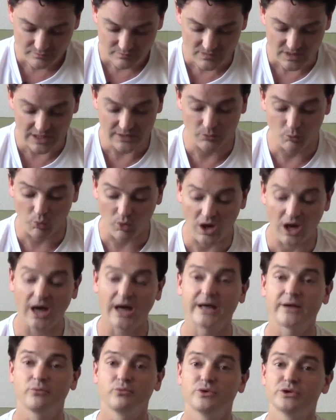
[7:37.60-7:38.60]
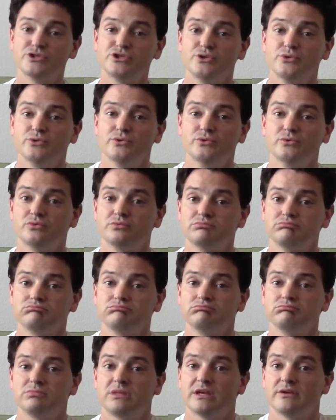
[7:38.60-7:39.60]
And why would you
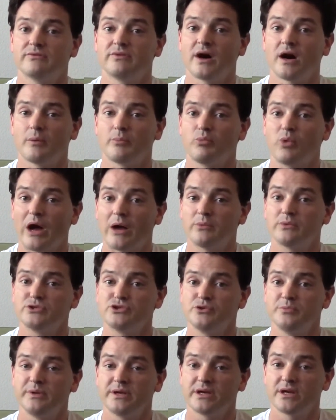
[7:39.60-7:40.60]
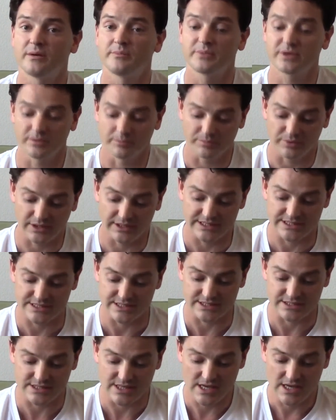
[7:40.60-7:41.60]
give up? Why would you become
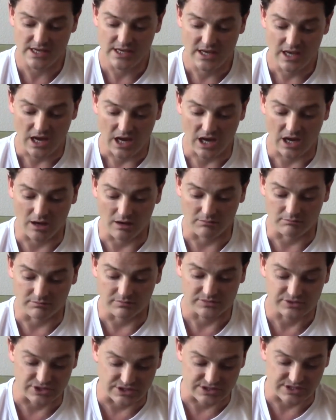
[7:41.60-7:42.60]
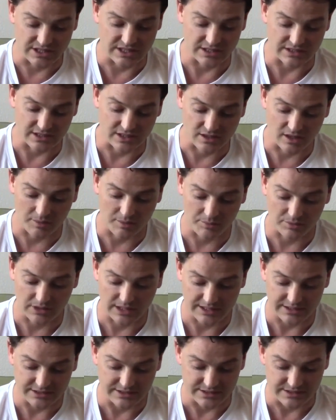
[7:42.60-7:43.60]
complacent? Just to get a couple
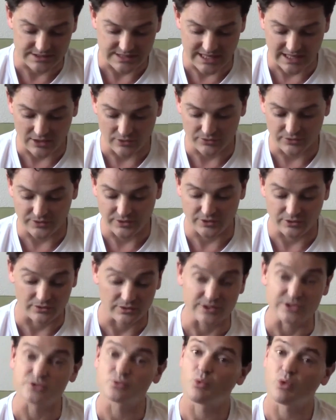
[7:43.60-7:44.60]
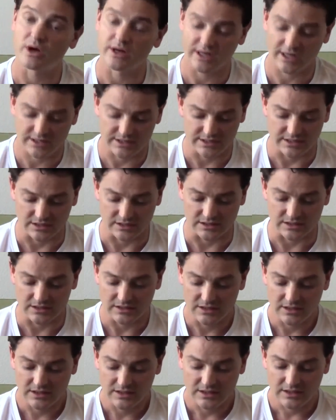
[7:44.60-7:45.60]
ideas out there, at least one idea.
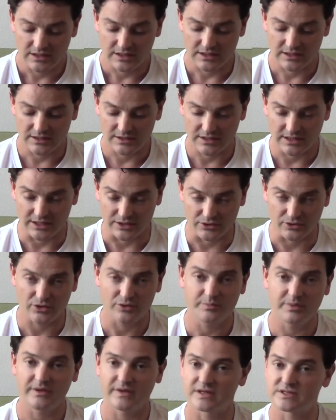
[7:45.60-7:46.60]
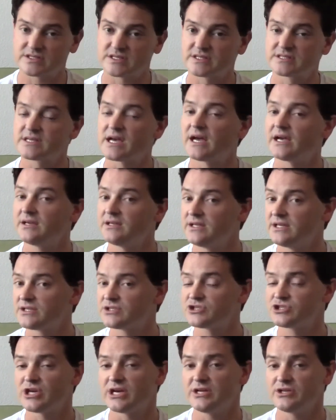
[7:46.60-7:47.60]
It could be that society is
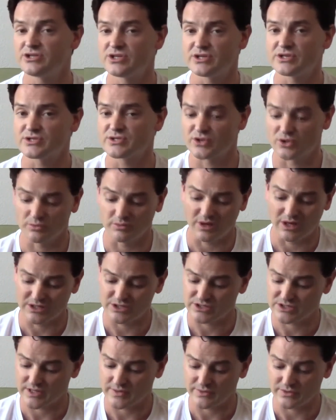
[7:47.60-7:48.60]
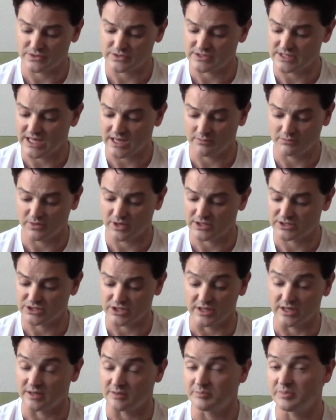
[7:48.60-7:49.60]
changing so much that there's not much,
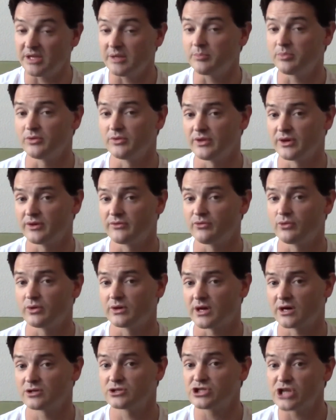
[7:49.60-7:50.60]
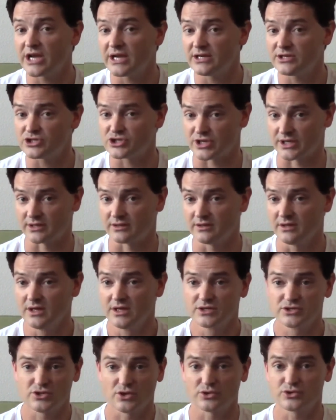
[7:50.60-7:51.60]
and people therefore are changing.
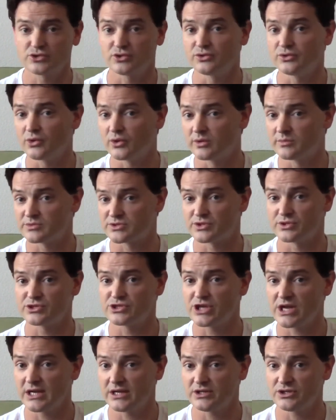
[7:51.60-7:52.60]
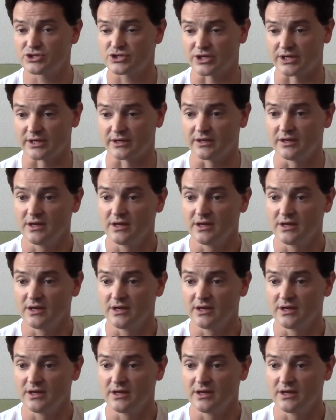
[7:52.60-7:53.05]
Social norms are changing.